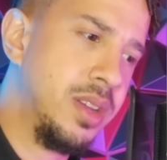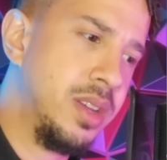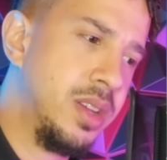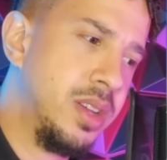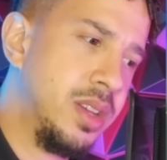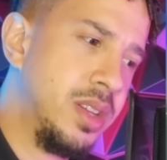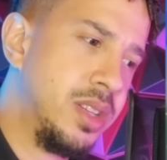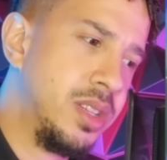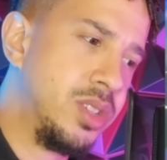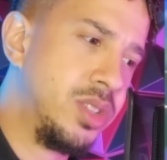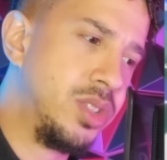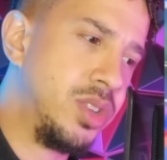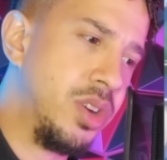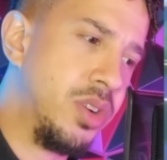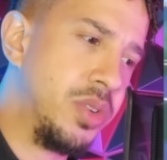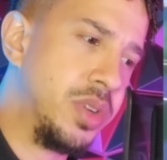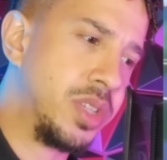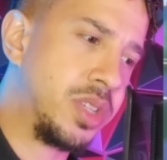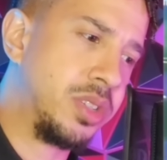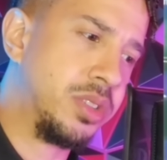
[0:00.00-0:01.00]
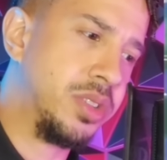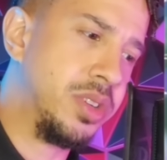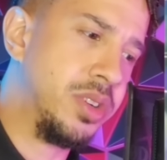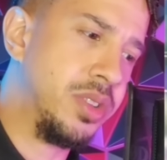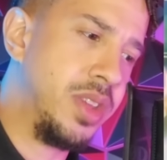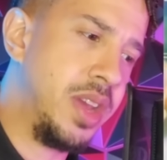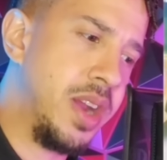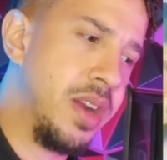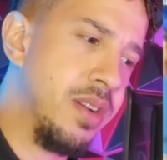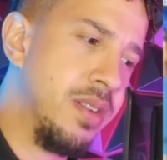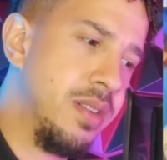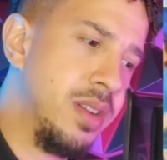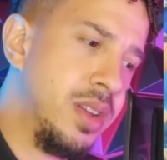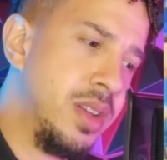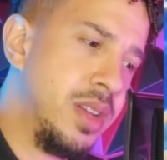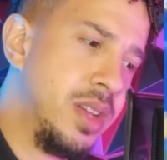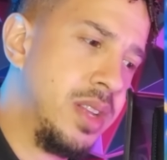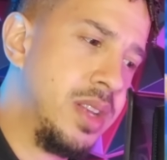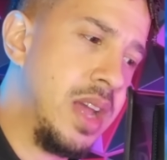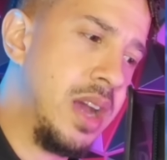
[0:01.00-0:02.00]
and it shows
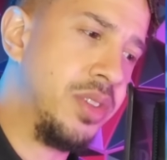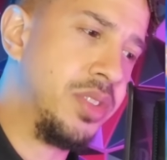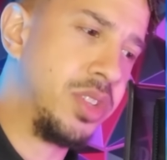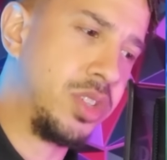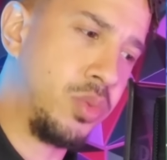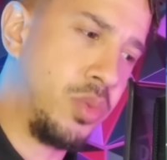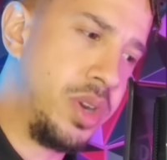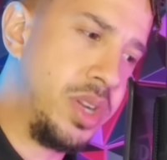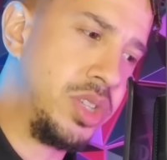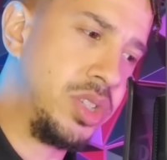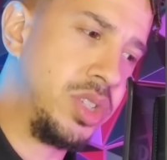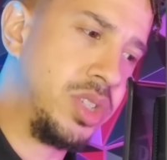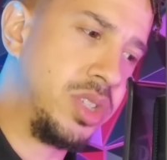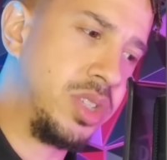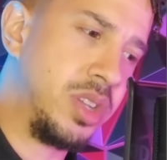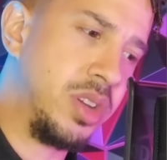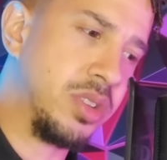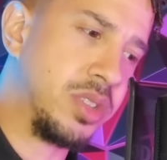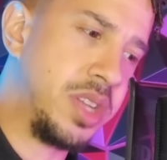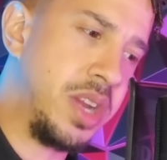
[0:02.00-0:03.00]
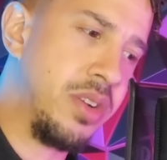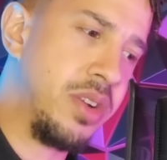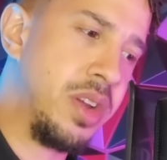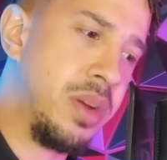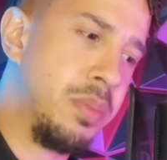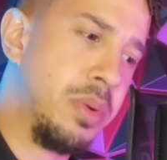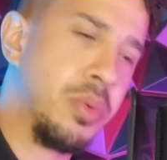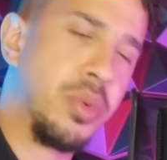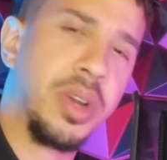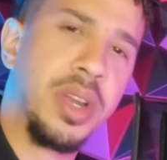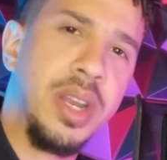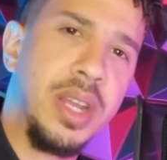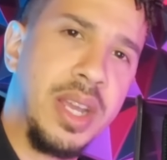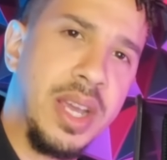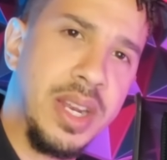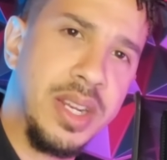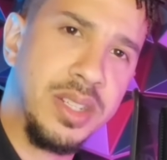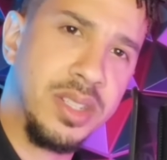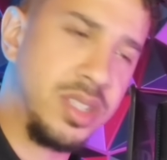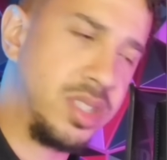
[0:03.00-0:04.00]
the move set there and the
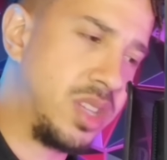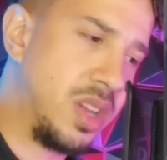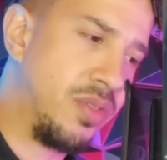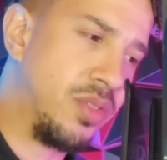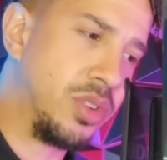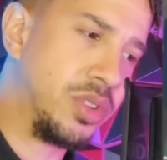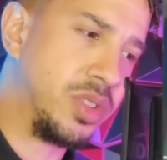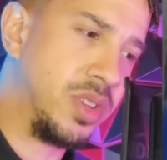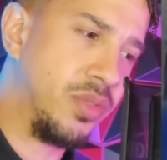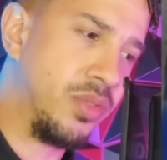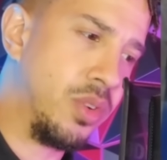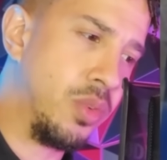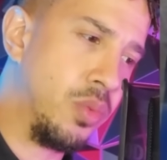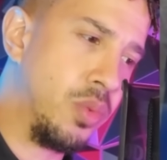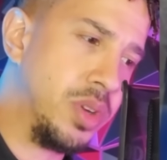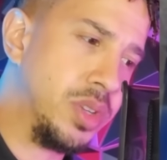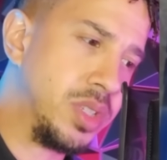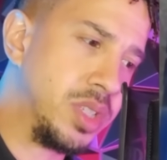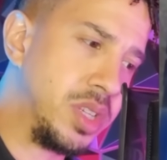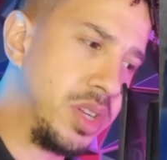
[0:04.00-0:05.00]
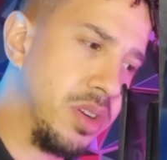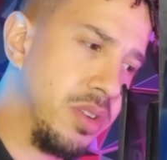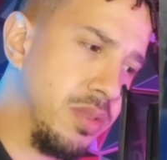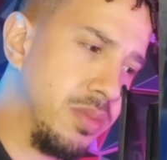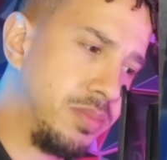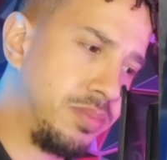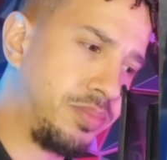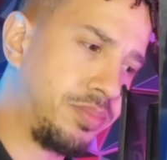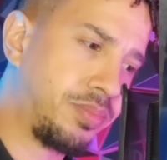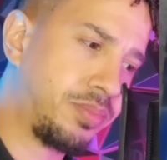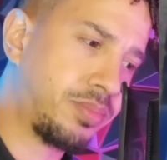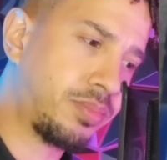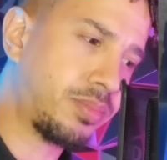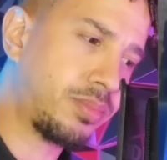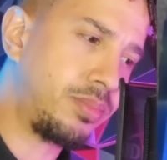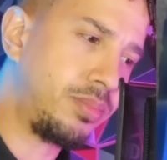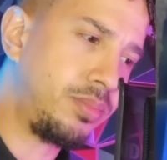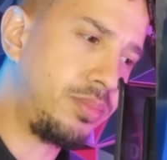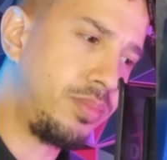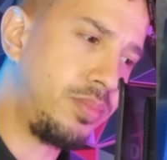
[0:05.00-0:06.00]
Pokemon that he's that this
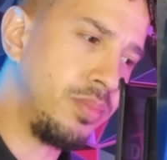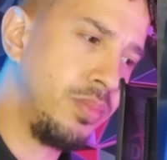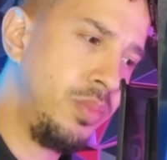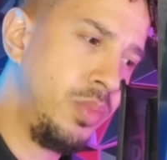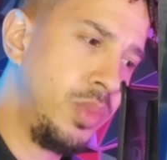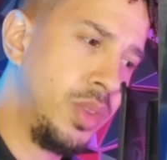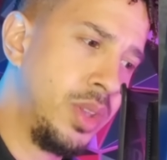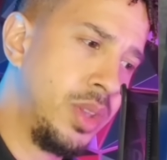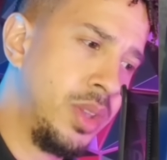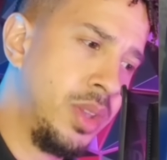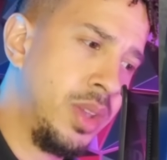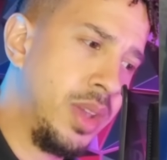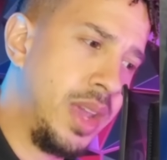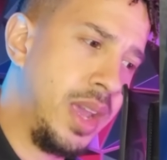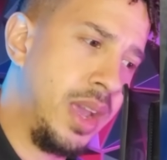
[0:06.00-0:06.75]
person is facing